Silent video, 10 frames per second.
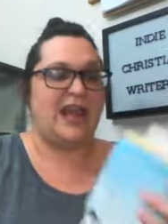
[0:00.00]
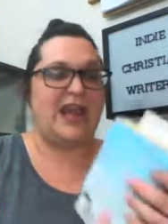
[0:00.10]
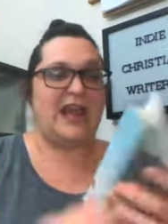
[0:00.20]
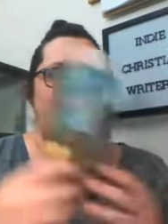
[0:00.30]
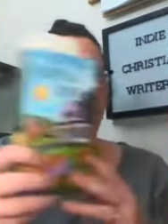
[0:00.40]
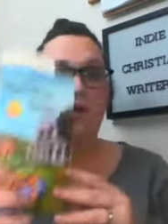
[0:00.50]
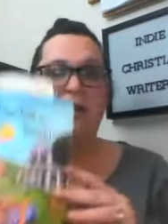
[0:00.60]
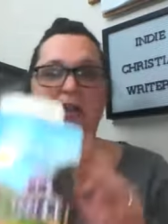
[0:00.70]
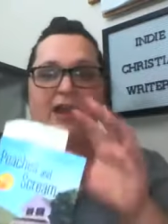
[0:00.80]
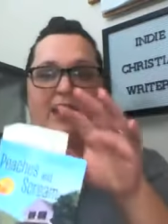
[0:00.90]
And the
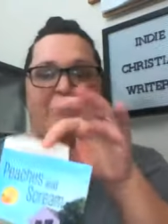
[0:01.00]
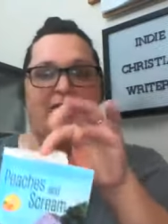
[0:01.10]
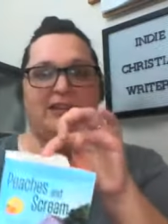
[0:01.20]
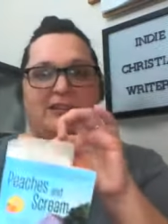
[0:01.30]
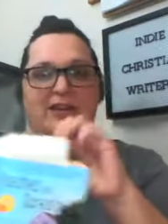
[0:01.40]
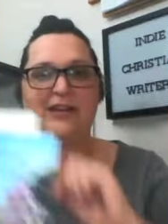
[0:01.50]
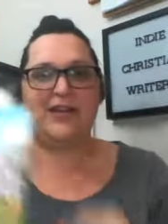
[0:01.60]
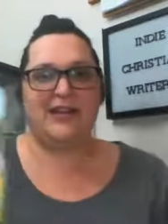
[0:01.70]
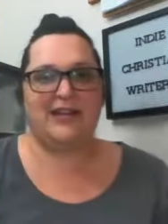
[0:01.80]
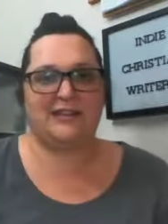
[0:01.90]
one I've already started
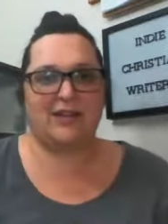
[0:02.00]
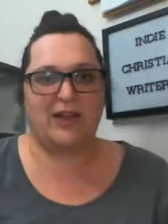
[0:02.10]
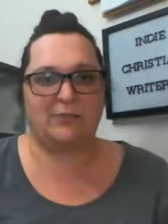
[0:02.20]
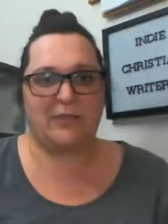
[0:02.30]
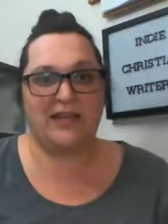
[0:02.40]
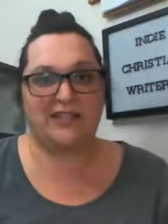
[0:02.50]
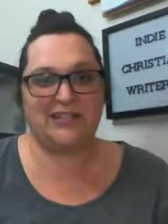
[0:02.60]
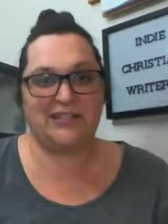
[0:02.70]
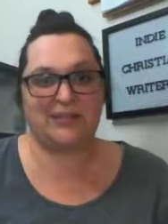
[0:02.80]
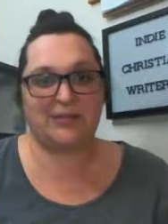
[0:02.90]
it is called Peaches
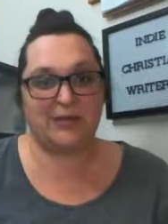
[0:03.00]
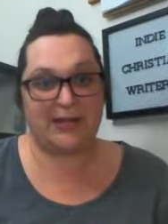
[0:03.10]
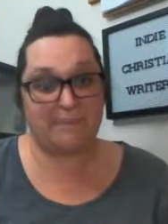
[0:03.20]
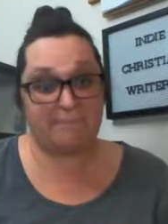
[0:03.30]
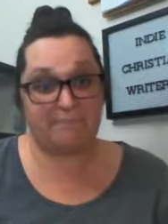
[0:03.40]
and Scream.